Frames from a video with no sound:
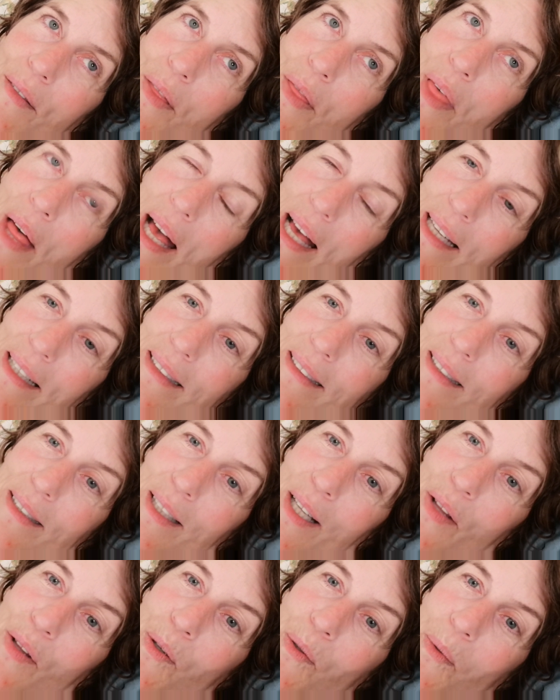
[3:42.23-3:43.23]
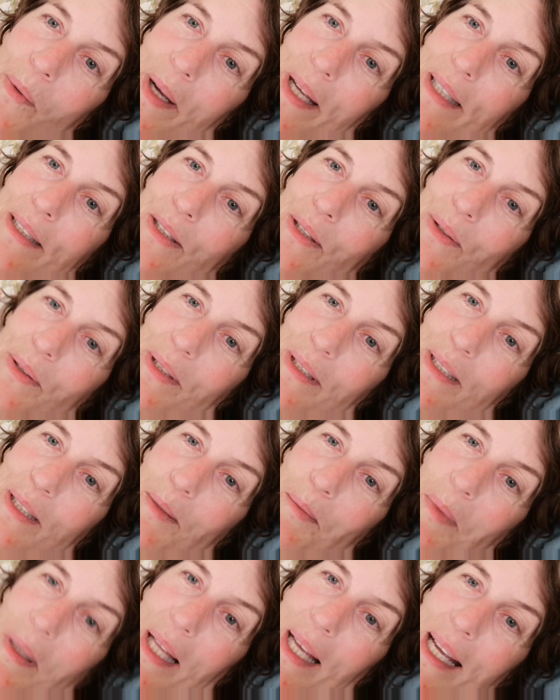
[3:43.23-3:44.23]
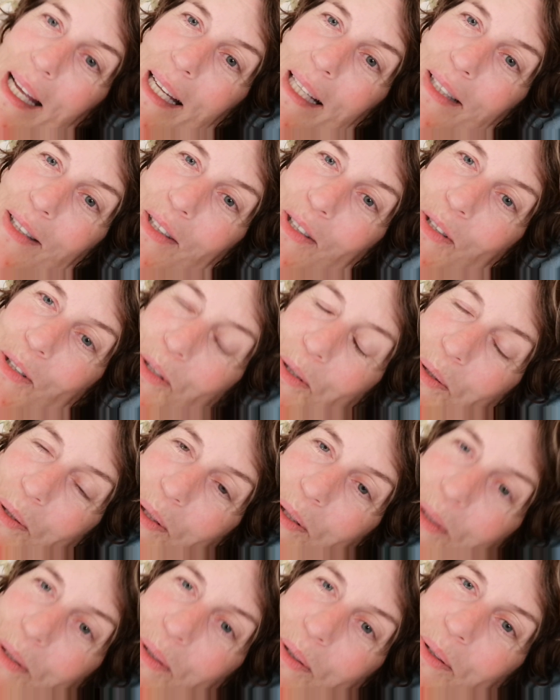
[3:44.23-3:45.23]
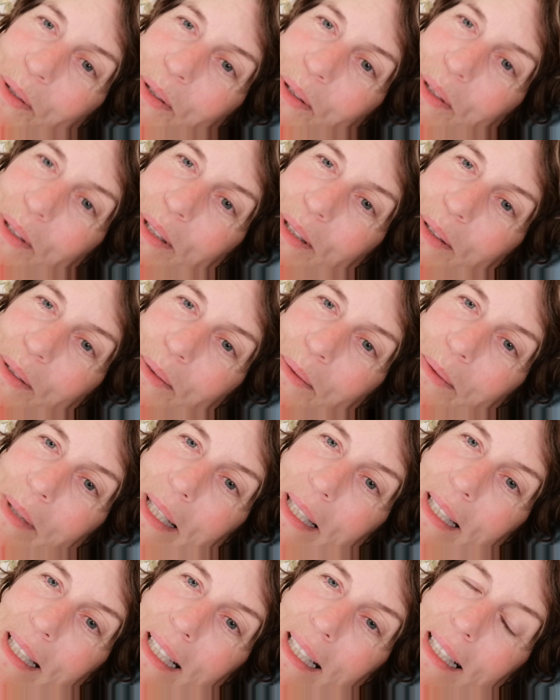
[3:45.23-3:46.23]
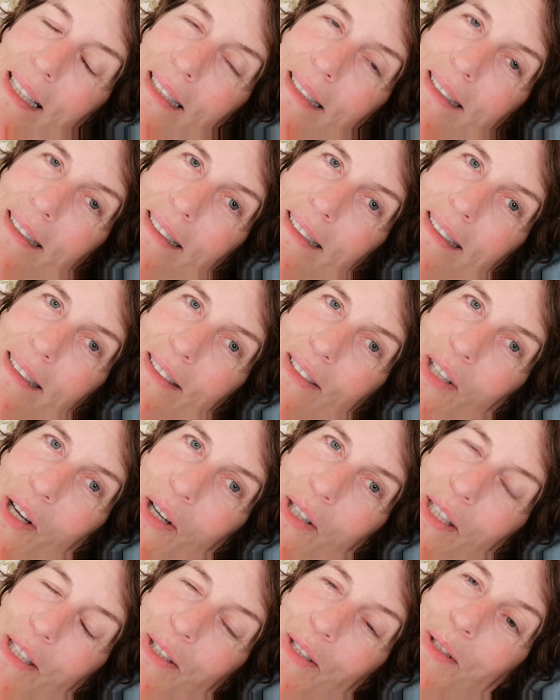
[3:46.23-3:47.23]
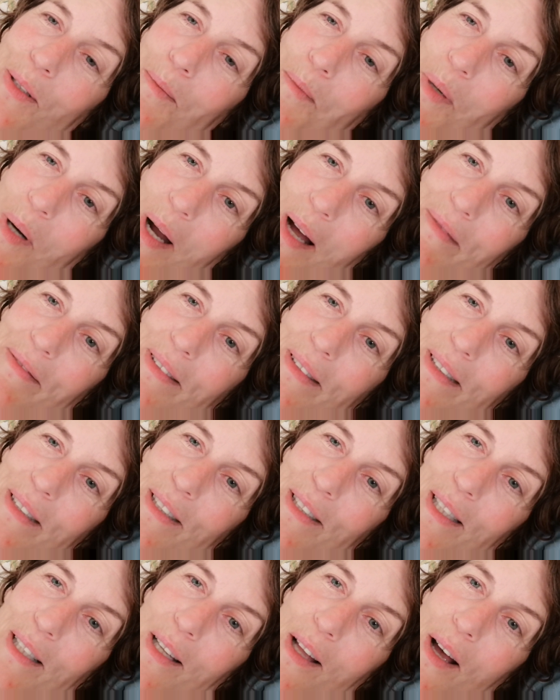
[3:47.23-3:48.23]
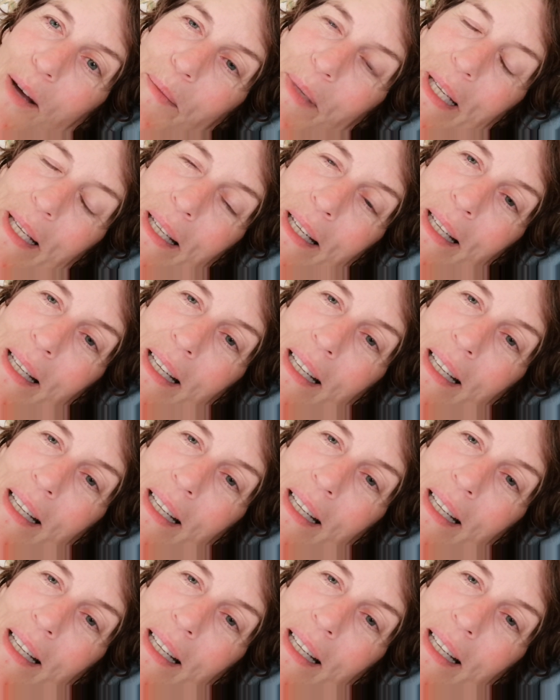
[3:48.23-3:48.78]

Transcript: that is another way to explain the truth when he's talking to the prophet in Salome,